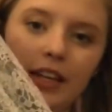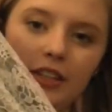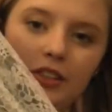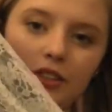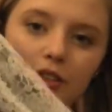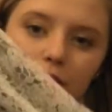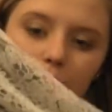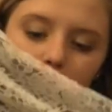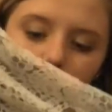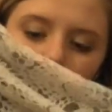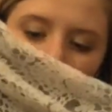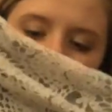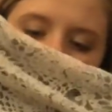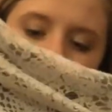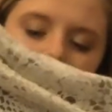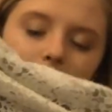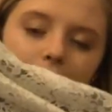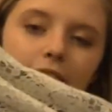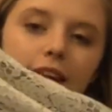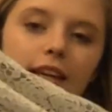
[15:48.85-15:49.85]
It's just
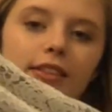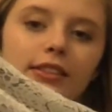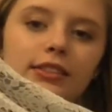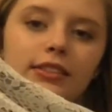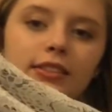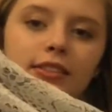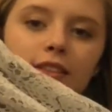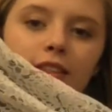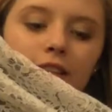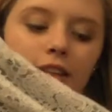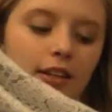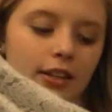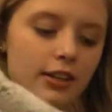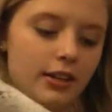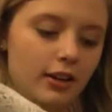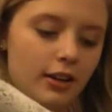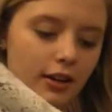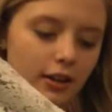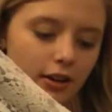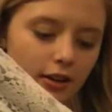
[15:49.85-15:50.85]
white lace,
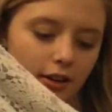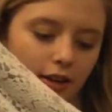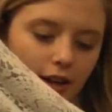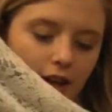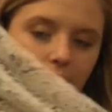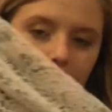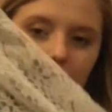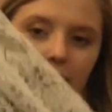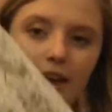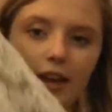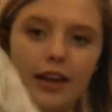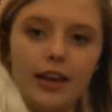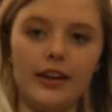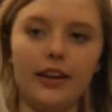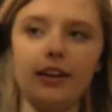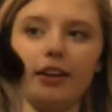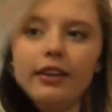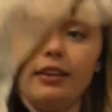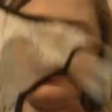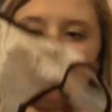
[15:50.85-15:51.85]
and then